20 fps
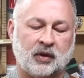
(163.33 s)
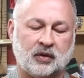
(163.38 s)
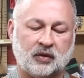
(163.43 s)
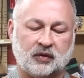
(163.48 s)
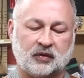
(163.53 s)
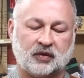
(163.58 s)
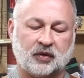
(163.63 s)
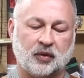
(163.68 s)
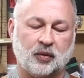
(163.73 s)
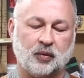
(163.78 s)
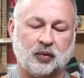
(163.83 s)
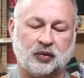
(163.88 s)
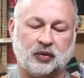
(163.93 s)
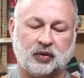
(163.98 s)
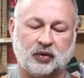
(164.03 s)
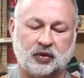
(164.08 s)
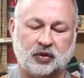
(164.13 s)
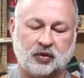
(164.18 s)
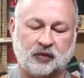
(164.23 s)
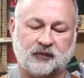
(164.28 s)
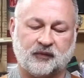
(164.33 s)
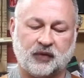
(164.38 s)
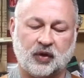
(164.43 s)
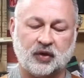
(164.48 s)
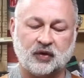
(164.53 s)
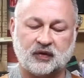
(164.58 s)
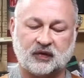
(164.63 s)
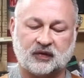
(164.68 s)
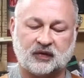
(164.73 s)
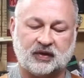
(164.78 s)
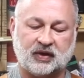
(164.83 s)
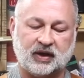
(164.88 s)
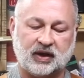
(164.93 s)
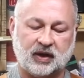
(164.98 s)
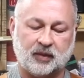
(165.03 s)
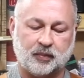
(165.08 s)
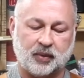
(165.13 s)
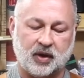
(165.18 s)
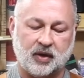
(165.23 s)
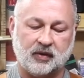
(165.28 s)
So your first
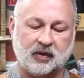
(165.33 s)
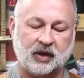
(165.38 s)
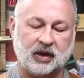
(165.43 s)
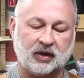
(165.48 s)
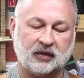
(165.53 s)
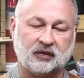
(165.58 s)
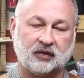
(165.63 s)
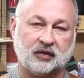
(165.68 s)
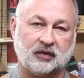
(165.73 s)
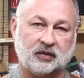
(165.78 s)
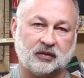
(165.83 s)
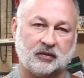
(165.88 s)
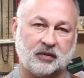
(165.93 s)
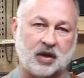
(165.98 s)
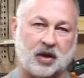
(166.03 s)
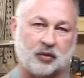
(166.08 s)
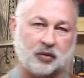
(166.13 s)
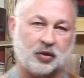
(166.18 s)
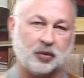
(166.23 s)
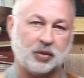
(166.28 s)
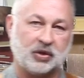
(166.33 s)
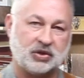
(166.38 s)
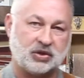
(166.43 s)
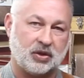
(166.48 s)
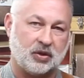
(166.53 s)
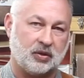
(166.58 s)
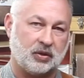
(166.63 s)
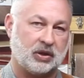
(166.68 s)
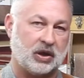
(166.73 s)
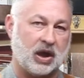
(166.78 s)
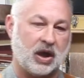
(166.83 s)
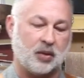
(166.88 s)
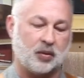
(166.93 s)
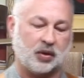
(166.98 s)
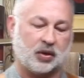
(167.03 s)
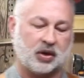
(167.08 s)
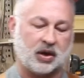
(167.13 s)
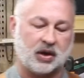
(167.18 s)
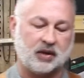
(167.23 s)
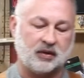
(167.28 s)
tip on this, and I'm going to be showing you how
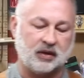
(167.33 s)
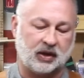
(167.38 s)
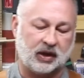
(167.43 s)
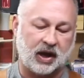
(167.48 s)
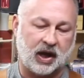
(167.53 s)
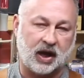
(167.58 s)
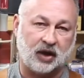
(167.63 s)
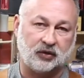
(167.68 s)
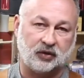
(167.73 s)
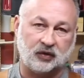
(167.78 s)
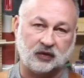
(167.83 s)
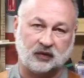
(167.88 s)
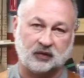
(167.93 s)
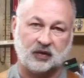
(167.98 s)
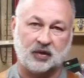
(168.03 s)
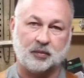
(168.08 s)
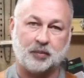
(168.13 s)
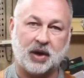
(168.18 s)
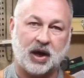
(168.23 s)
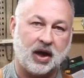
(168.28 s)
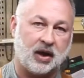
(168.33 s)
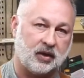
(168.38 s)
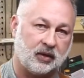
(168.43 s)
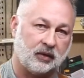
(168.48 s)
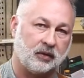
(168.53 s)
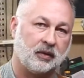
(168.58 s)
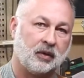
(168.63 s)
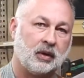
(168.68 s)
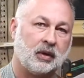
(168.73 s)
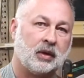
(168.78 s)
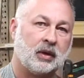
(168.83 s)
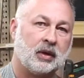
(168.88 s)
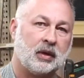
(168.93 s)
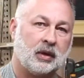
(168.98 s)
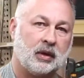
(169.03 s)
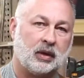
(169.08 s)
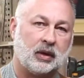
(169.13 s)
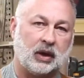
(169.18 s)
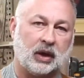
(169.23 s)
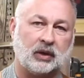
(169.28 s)
we're cutting it out using the pattern,
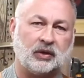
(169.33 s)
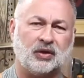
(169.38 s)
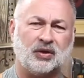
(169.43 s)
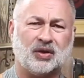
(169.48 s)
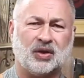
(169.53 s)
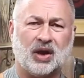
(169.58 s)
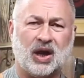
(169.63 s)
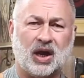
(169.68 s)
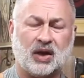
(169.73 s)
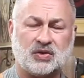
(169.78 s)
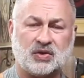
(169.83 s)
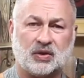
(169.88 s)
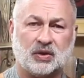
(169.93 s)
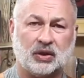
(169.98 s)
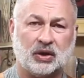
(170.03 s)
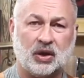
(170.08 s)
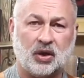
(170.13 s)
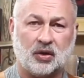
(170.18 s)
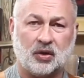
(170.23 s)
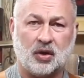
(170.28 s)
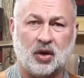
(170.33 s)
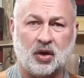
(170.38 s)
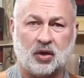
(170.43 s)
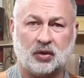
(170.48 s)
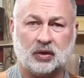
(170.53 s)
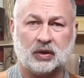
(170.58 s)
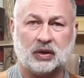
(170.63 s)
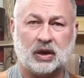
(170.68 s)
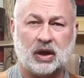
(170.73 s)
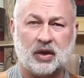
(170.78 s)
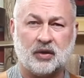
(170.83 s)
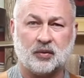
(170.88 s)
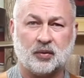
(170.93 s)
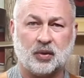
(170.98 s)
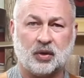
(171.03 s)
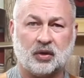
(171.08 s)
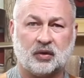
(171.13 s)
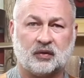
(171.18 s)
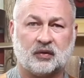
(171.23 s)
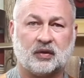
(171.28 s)
and you can actually go to Heartland
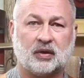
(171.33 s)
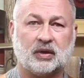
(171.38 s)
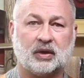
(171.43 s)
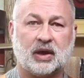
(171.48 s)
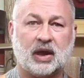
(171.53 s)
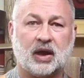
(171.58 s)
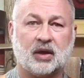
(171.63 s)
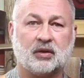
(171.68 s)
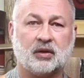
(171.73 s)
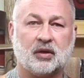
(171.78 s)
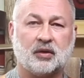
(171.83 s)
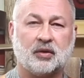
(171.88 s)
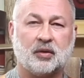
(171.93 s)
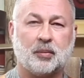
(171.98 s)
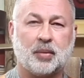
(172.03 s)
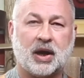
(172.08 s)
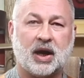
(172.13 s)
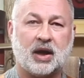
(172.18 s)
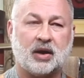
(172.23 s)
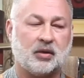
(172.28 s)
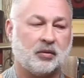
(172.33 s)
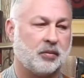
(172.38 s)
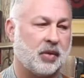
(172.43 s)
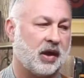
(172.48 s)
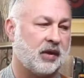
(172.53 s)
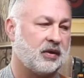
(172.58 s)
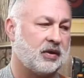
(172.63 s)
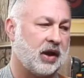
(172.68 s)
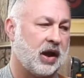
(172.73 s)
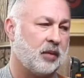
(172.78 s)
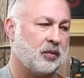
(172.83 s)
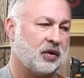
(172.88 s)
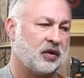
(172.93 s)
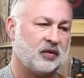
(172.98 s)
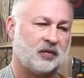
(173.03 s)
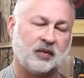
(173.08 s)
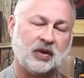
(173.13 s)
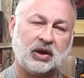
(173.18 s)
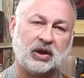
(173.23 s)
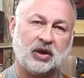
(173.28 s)
LeatherWorks and download the pattern. By the time this
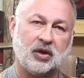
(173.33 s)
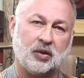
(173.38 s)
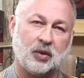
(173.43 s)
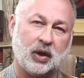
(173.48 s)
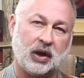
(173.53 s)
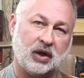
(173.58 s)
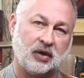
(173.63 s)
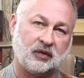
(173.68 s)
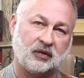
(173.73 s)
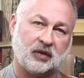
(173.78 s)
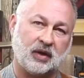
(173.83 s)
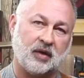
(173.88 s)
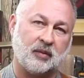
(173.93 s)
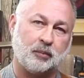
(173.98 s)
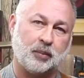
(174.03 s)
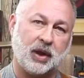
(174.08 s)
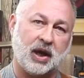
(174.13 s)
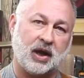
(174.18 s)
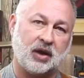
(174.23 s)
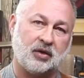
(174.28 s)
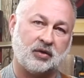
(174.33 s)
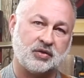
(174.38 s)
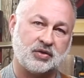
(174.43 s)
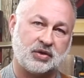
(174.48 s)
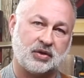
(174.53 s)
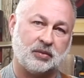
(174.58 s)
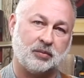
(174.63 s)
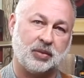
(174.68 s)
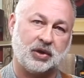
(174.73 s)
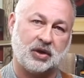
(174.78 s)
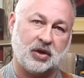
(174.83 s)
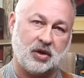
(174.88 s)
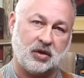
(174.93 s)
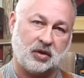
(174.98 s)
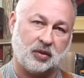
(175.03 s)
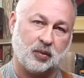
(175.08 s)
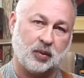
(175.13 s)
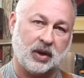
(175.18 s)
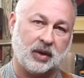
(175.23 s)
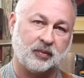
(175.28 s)
video airs, that pattern should be on
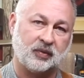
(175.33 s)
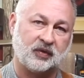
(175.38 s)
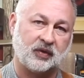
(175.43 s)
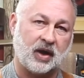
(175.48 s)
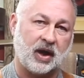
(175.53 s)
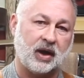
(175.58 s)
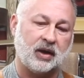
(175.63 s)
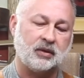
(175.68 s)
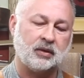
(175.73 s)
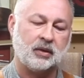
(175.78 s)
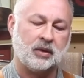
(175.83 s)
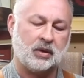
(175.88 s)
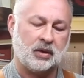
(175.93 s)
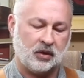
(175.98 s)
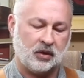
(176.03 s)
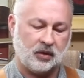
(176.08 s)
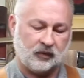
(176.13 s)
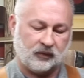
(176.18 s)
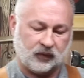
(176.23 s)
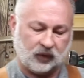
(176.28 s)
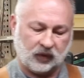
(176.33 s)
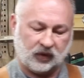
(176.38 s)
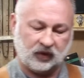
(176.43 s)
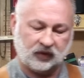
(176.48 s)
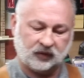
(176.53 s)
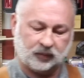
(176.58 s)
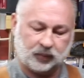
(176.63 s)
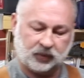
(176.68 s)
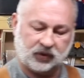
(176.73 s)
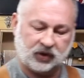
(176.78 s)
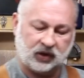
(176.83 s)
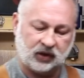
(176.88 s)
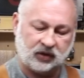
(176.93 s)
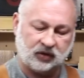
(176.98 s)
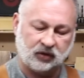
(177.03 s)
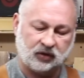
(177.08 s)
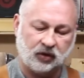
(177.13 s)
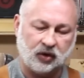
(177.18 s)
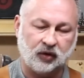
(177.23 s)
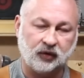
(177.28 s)
our website for this
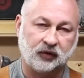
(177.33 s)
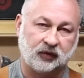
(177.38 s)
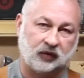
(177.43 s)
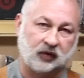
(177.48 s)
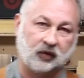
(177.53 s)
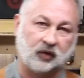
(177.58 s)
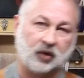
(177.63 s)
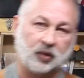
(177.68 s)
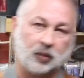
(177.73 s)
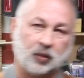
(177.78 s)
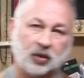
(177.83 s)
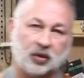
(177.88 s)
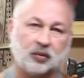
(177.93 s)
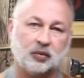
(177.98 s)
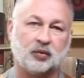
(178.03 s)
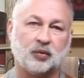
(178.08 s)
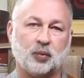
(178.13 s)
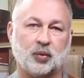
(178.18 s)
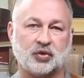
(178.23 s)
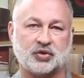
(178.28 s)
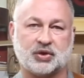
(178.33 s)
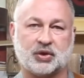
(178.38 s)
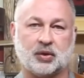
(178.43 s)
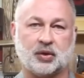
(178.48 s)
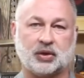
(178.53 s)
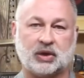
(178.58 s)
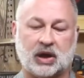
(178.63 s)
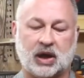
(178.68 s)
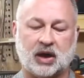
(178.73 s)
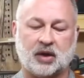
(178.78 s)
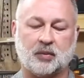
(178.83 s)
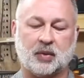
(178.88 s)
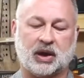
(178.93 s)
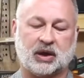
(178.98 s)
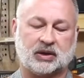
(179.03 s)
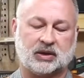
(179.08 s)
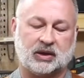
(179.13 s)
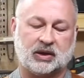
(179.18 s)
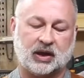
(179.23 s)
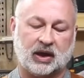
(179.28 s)
particular holster that we're showing you how to
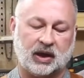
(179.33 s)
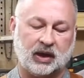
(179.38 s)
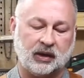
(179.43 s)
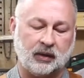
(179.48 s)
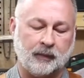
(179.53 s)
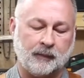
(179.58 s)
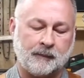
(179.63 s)
make today.